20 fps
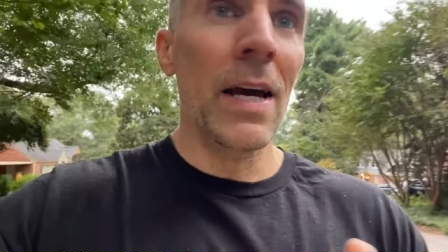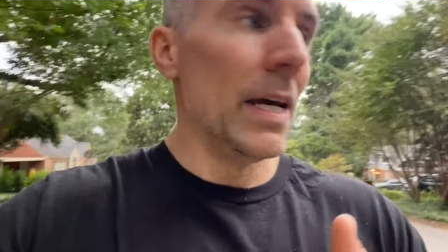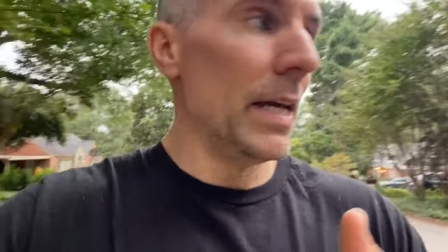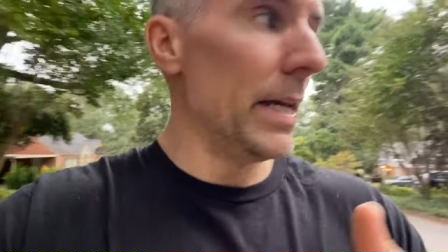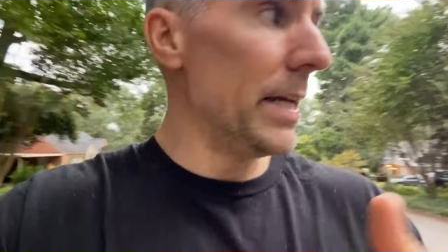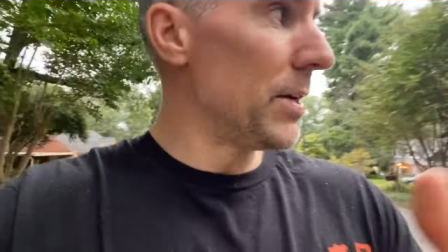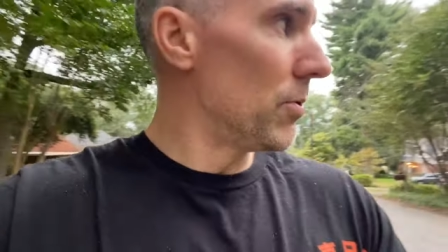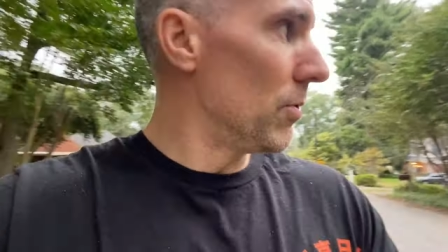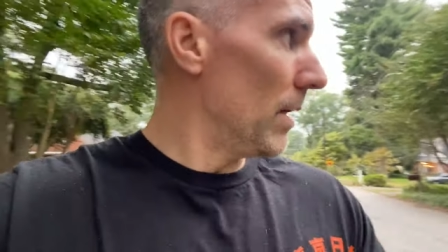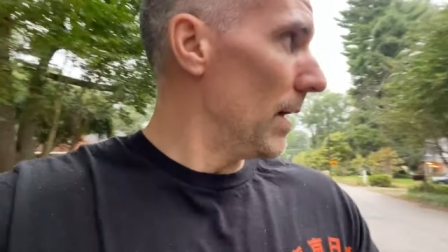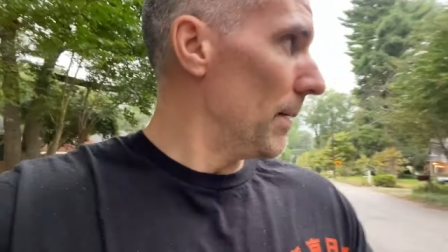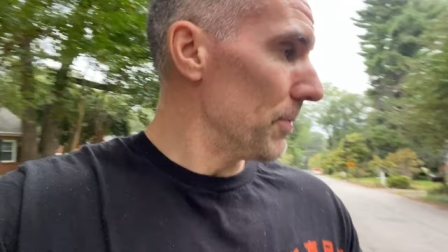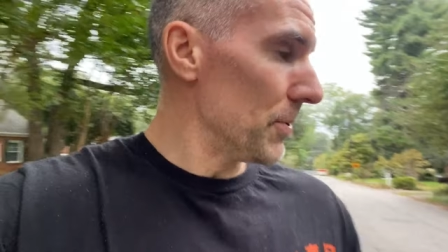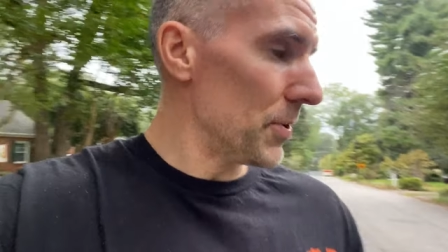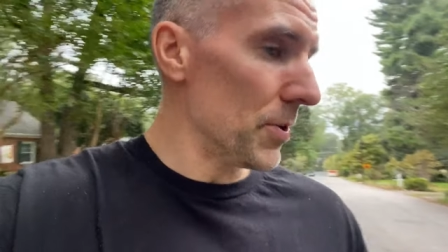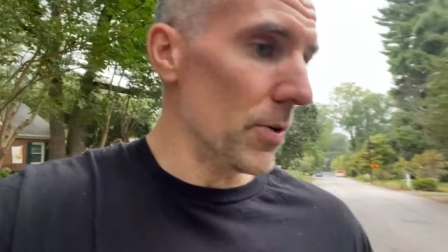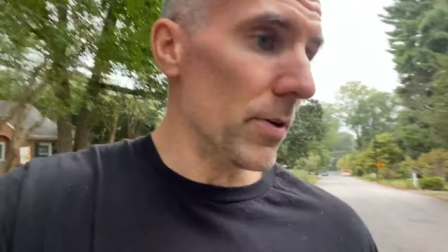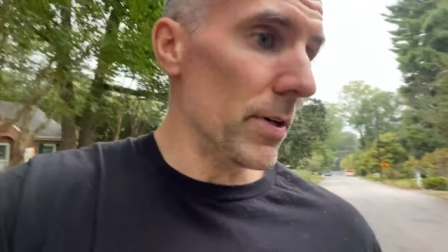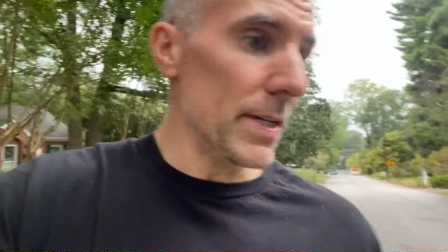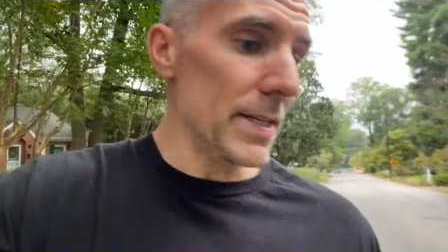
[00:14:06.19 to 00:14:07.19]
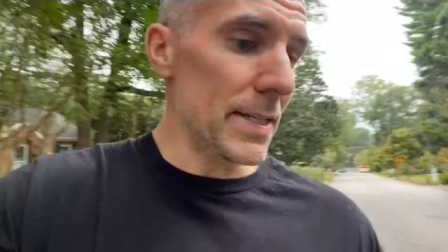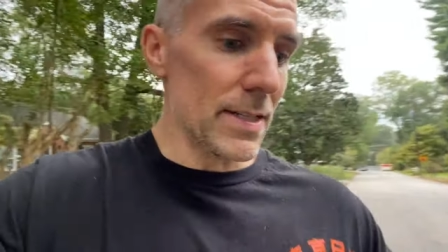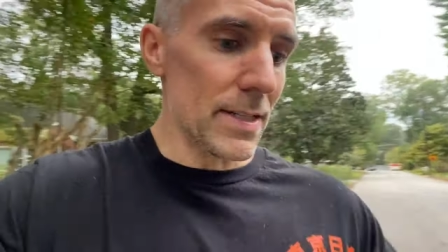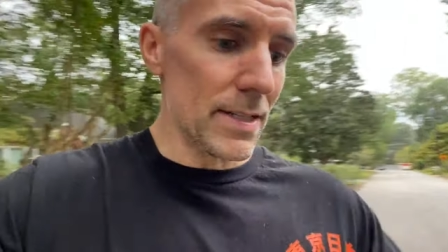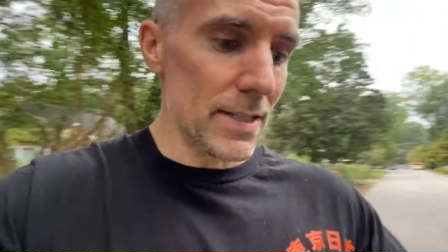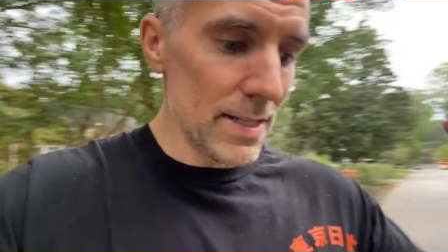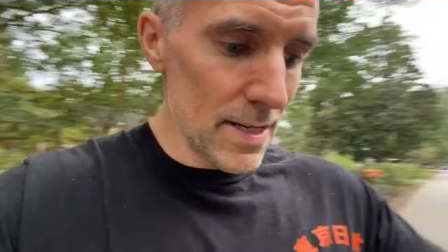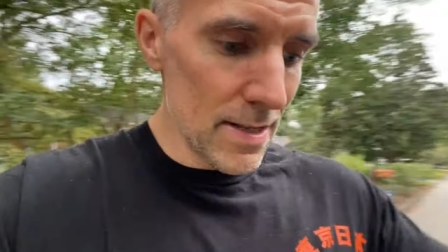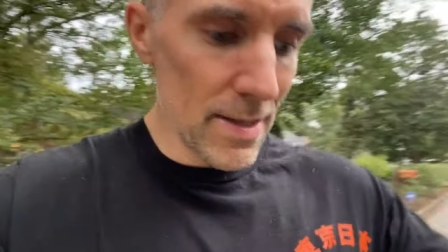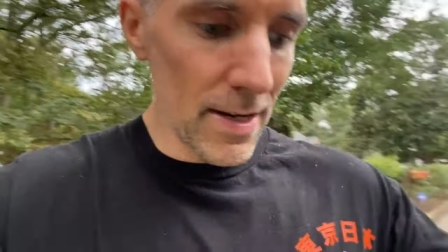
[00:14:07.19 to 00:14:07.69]
equal opportunity to
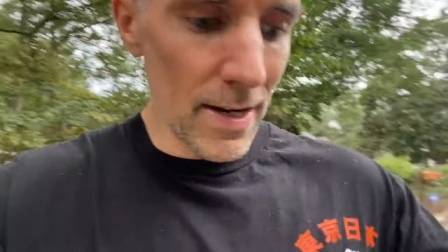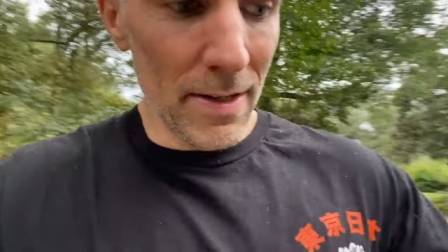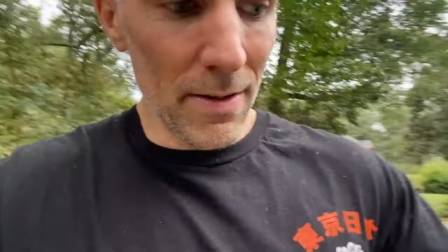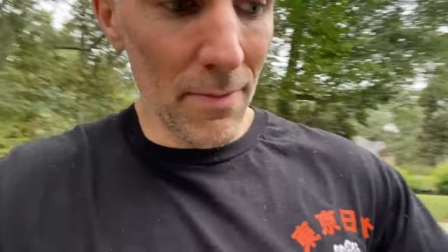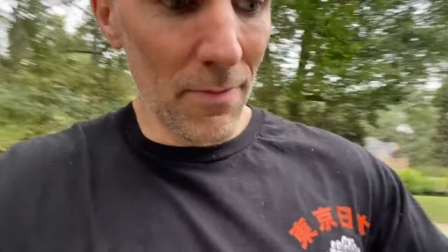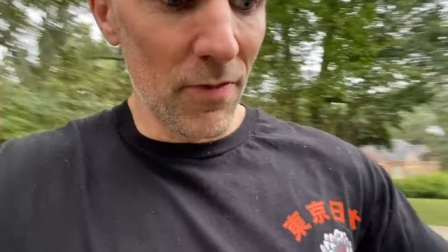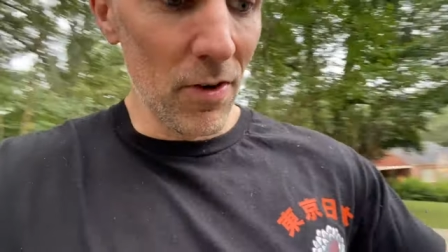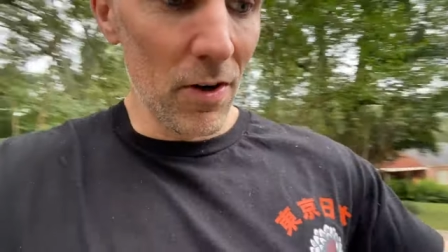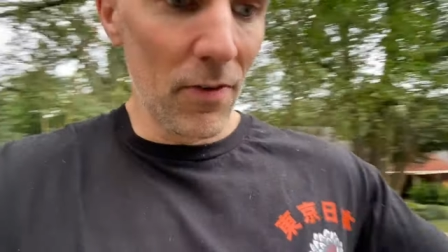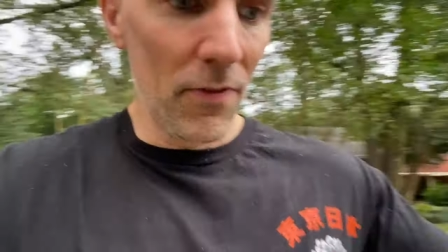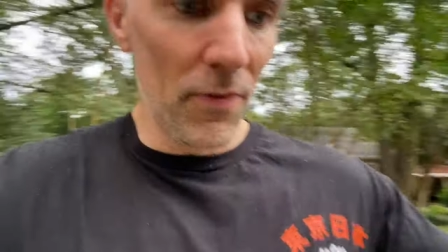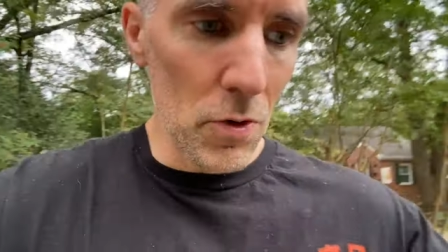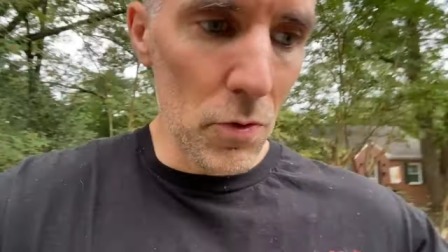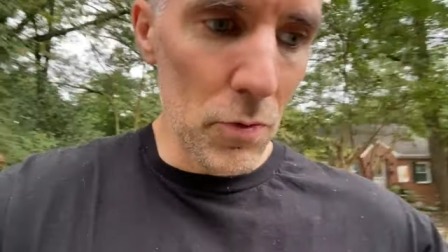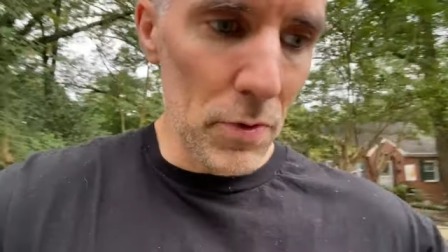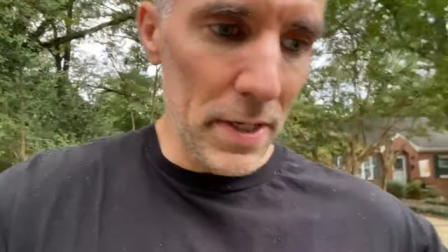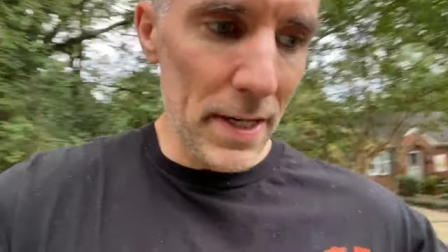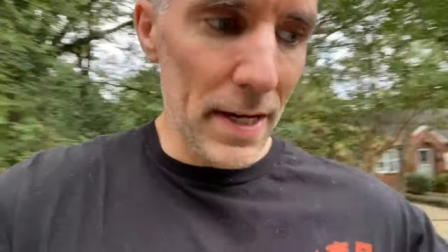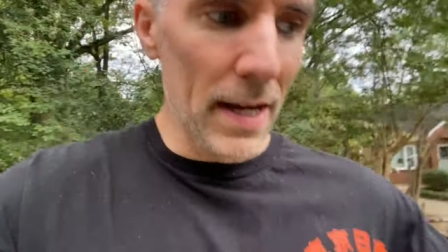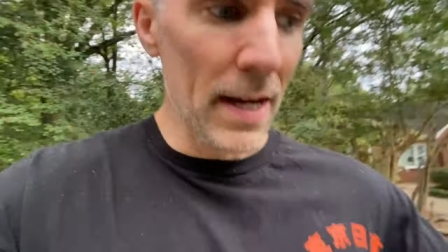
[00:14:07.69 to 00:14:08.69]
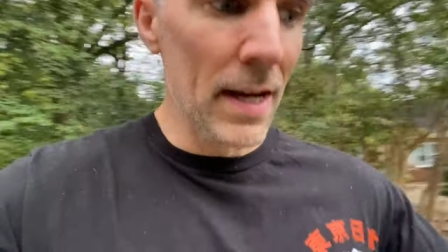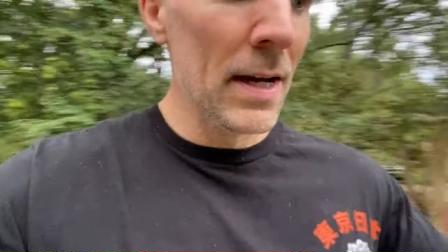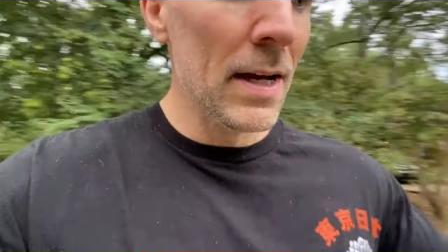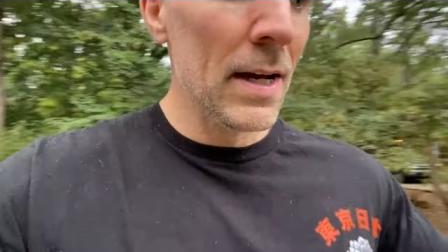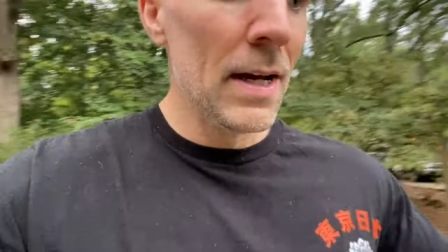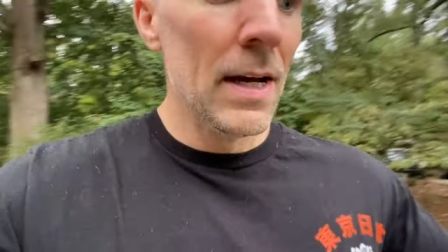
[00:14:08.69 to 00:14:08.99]
see the item for a full week,